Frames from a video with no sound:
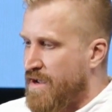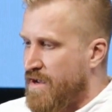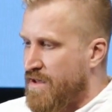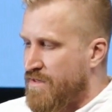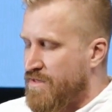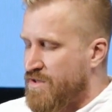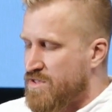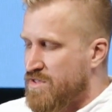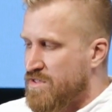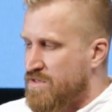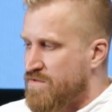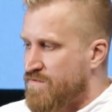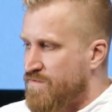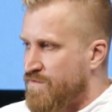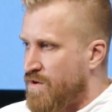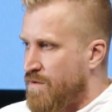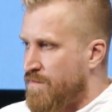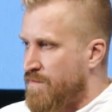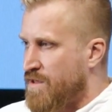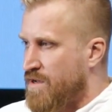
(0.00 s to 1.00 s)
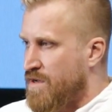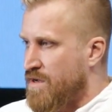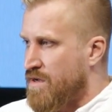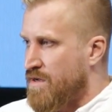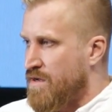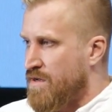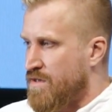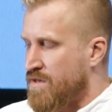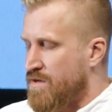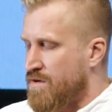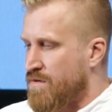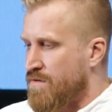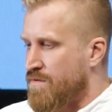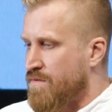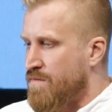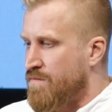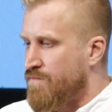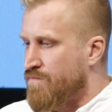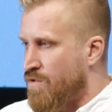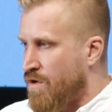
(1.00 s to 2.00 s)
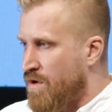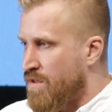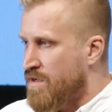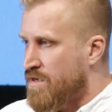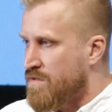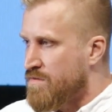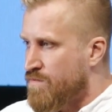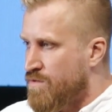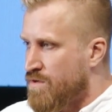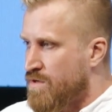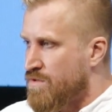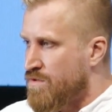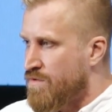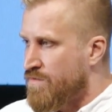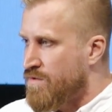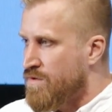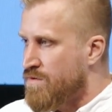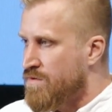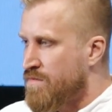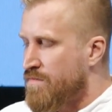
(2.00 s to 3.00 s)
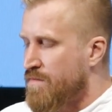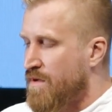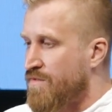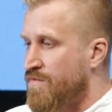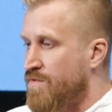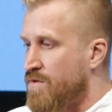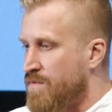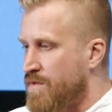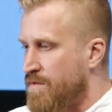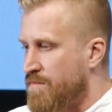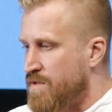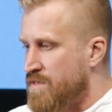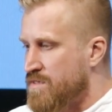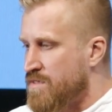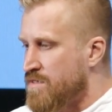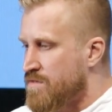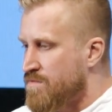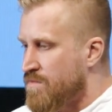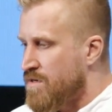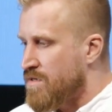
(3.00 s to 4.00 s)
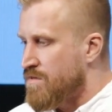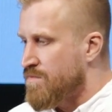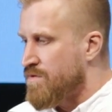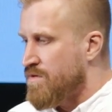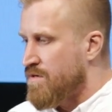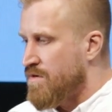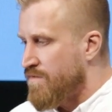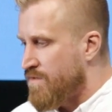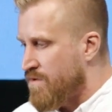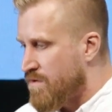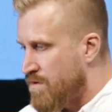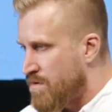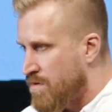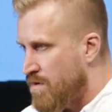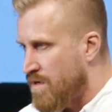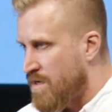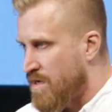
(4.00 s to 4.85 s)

This is from the product point of view, but from the business model point of view,